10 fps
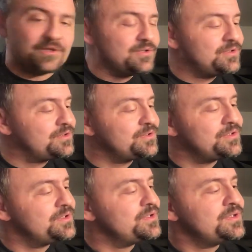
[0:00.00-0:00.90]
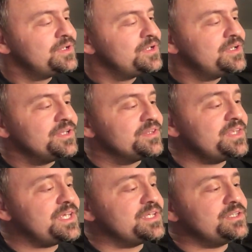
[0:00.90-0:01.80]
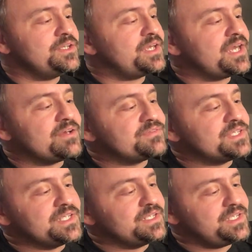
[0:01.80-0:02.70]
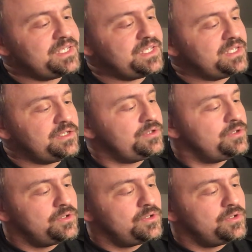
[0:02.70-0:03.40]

Then you have the E,